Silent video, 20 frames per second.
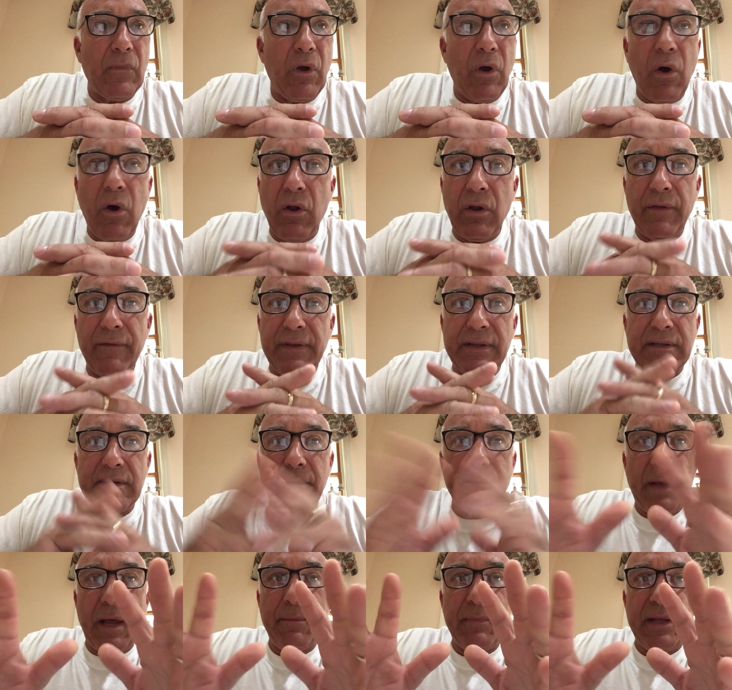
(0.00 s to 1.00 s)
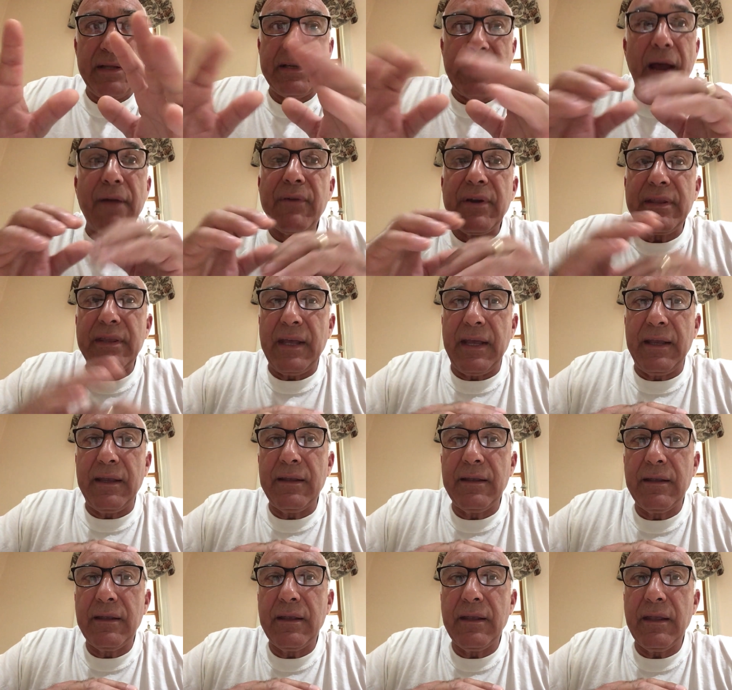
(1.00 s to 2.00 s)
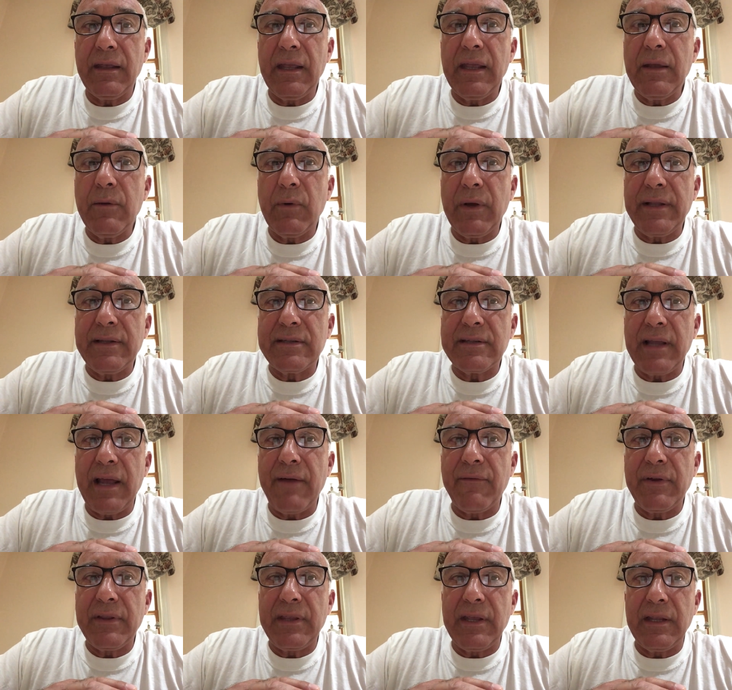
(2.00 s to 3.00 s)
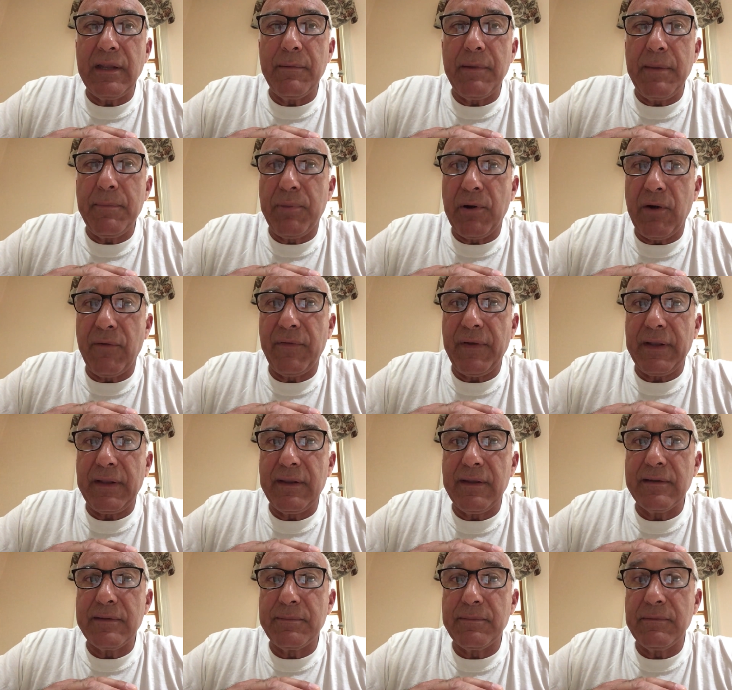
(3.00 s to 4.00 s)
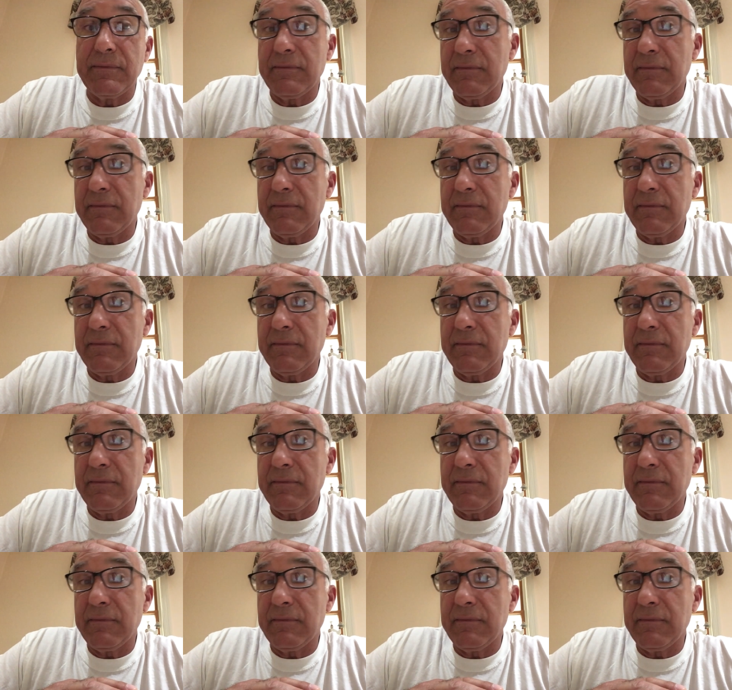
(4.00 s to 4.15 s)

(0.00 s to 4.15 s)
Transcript: all of its amendments, everything. He wants everything to be perfect, as